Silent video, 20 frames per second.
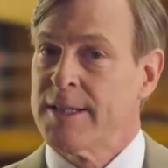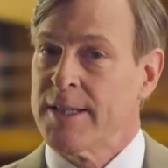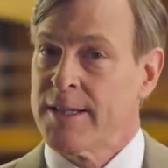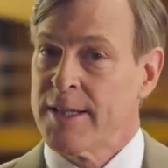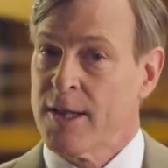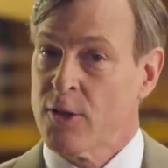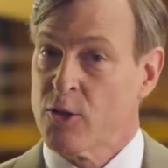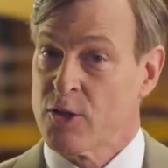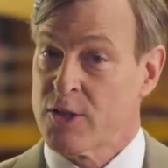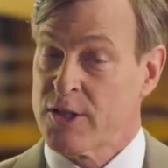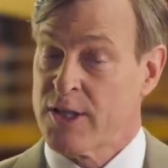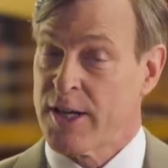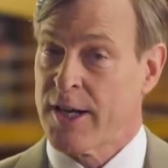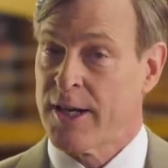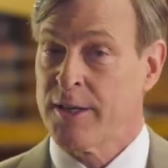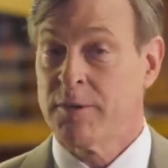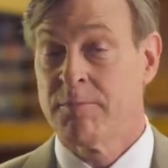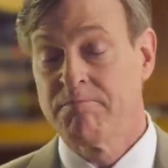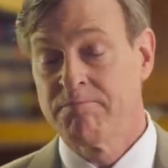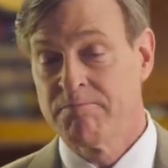The other
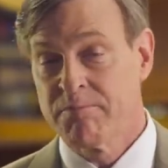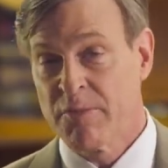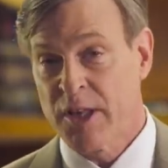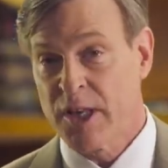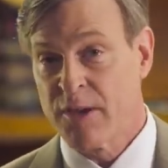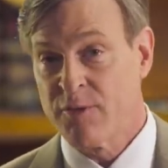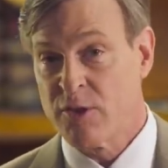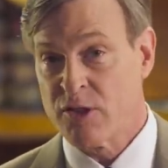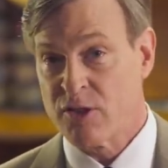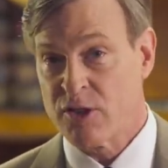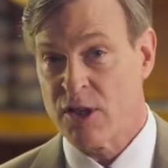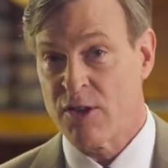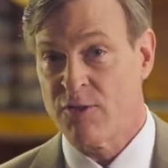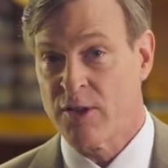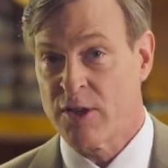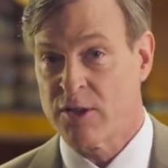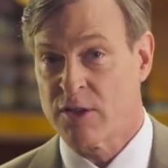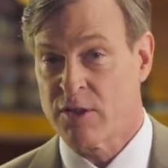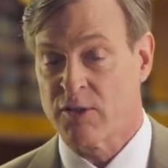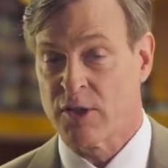side, think of it as
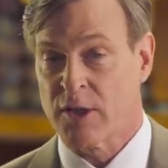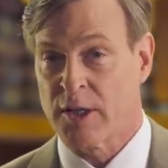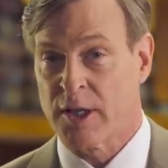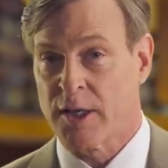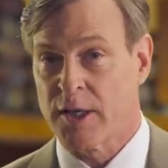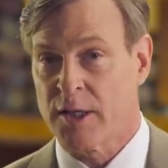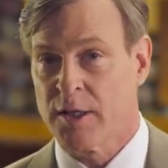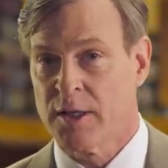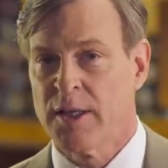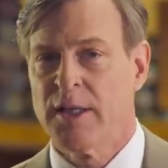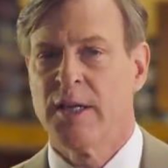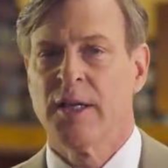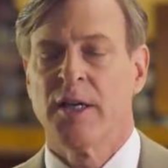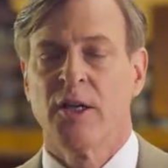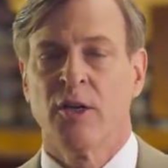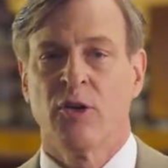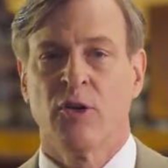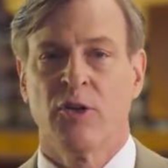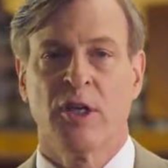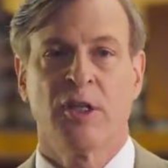defense if you like,
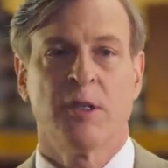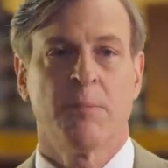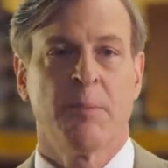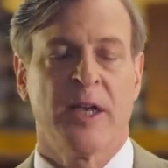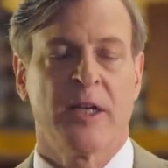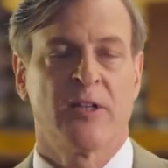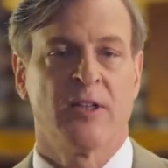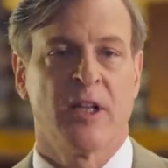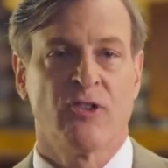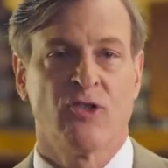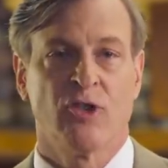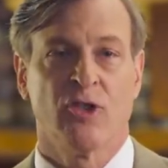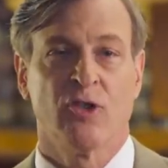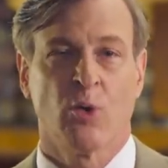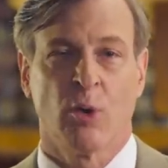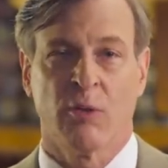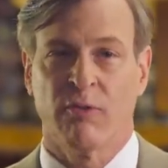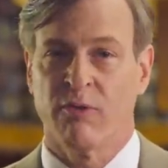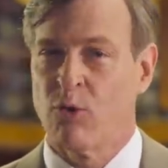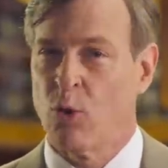you need to pay attention
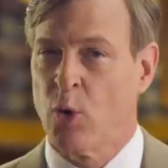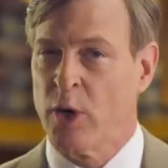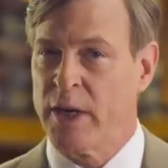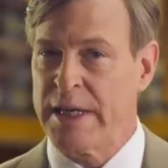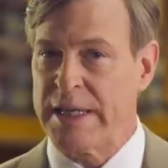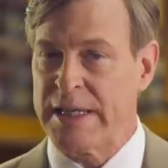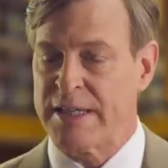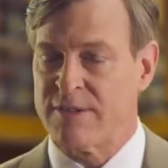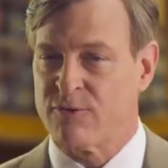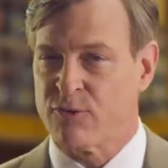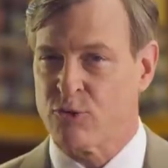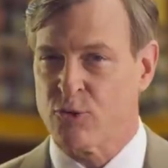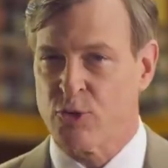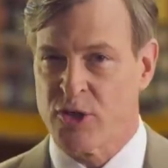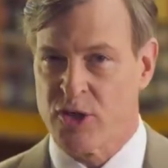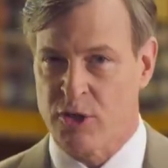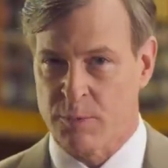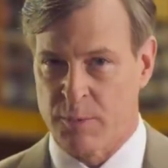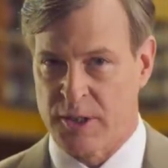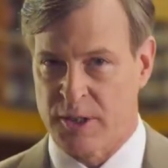to avoiding
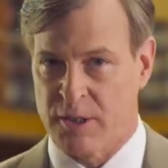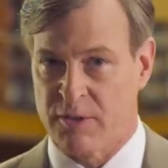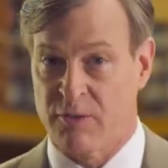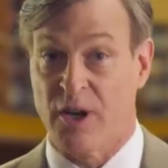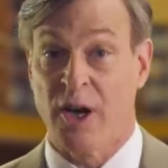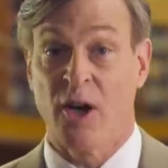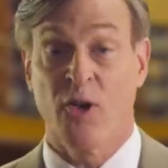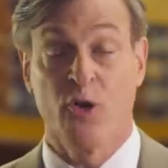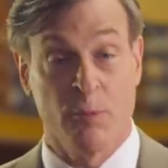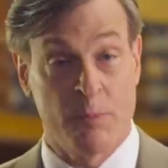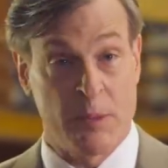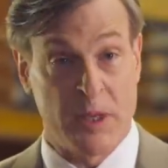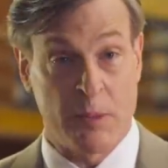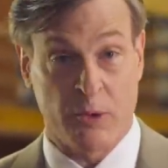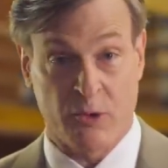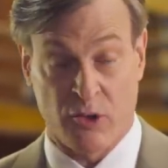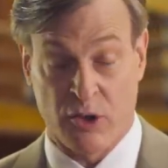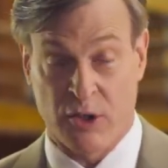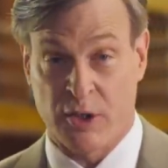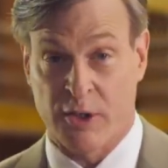infringement of other
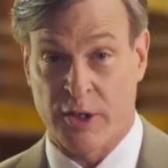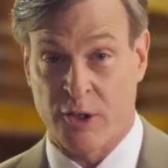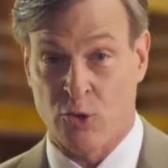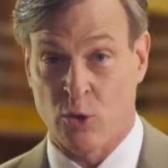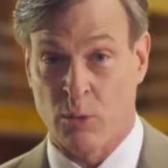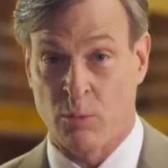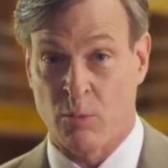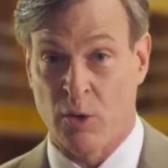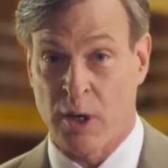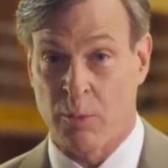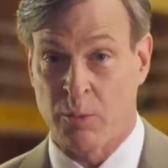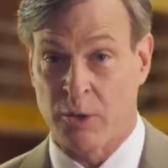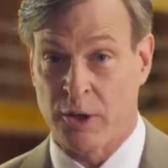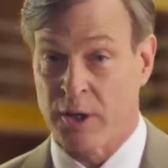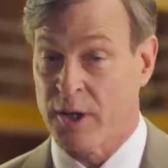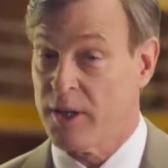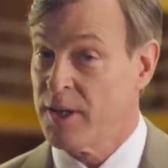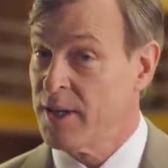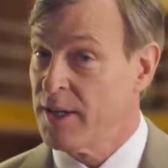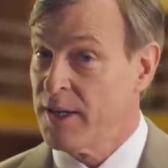people's intellectual
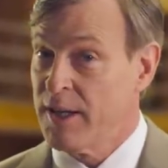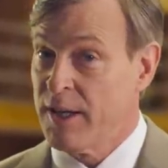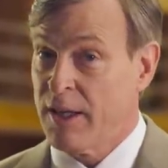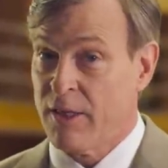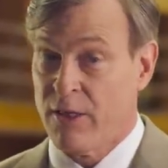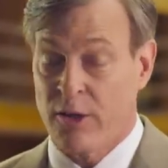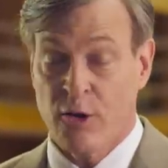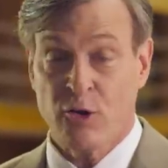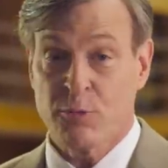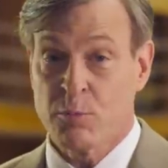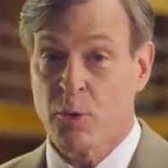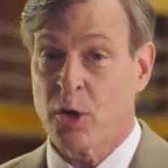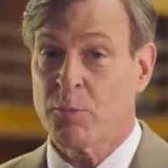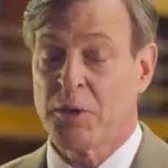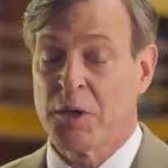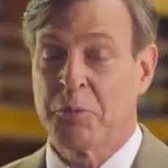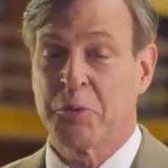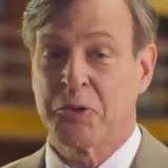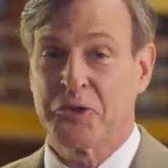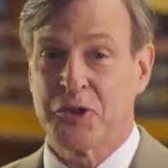property. They're smart
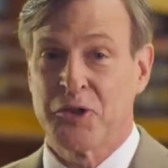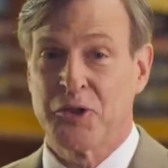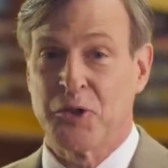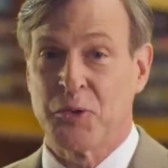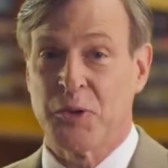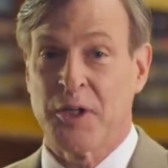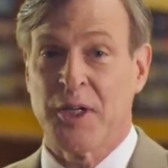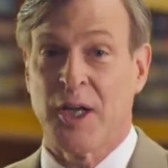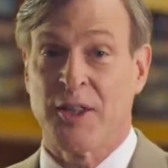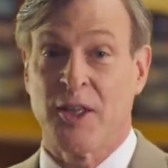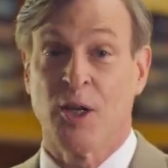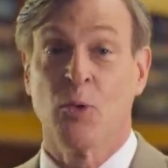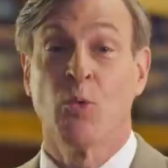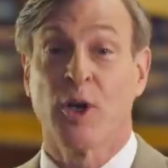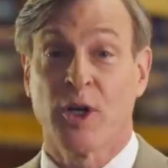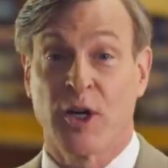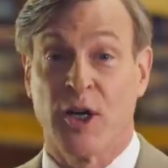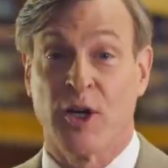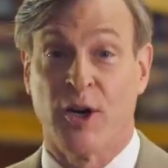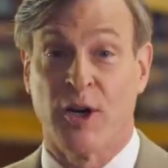people too, and they're
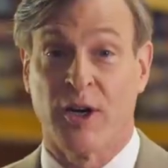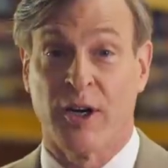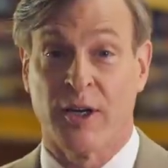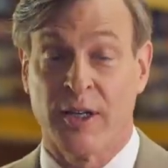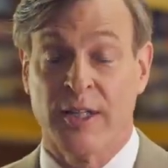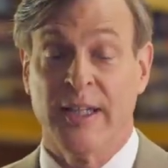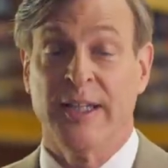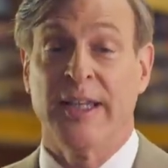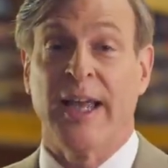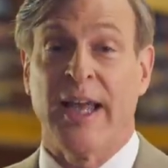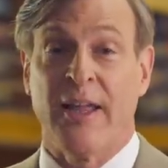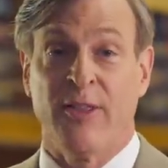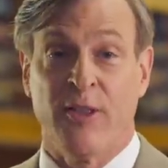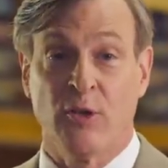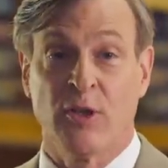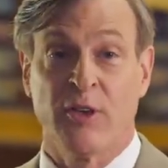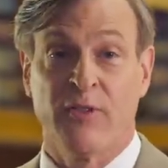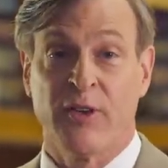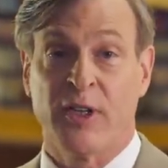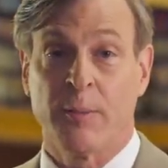working hard, and
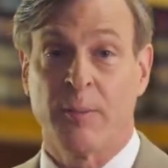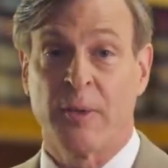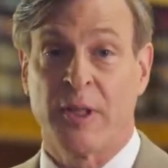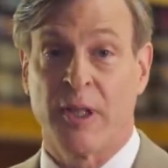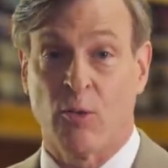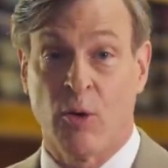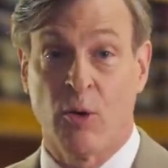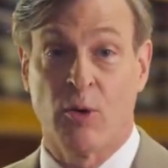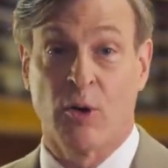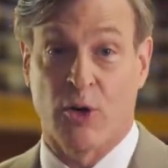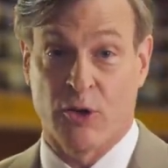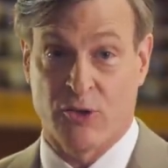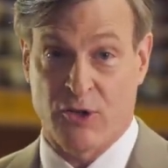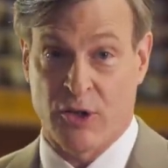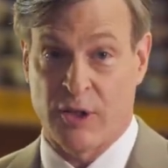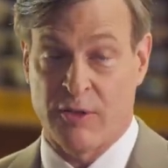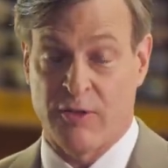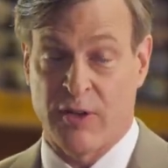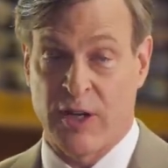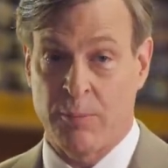they're developing their own
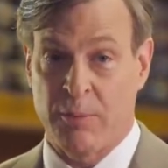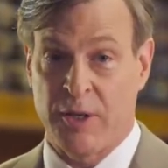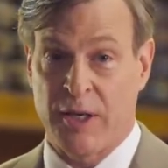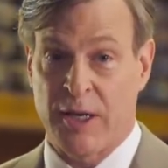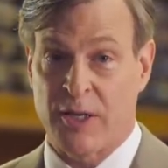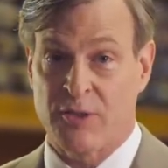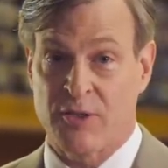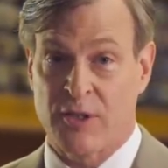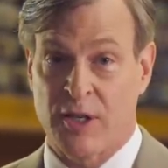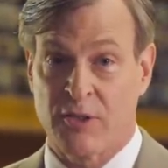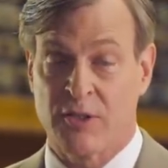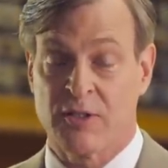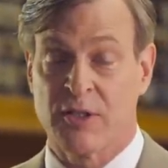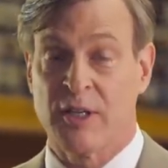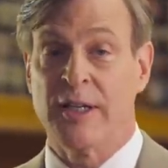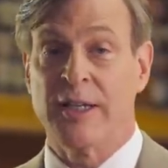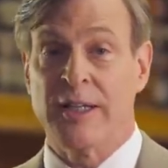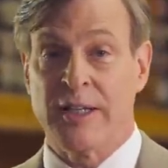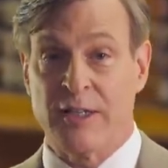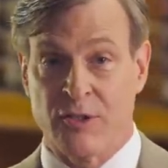arsenal of IP assets
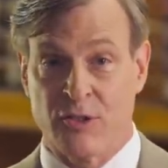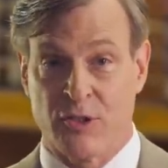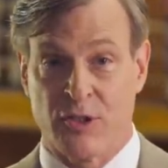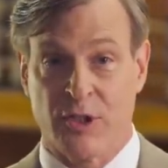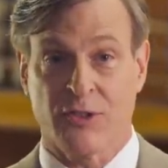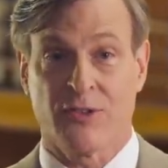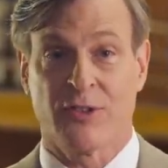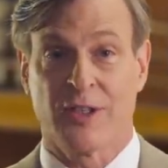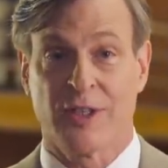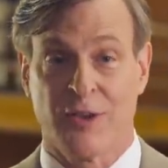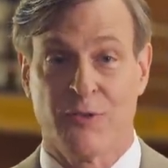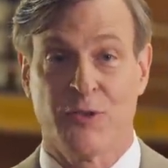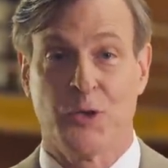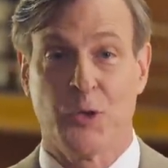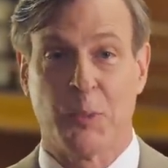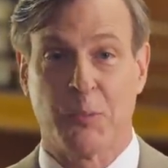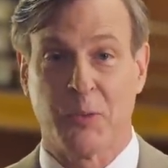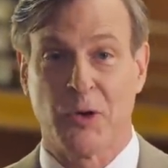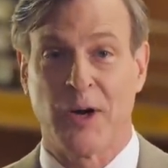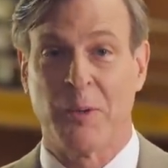just to give you
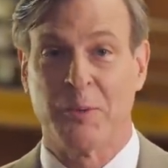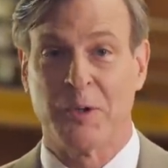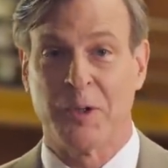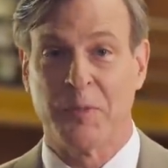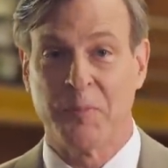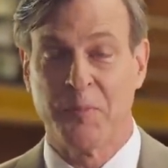a problem.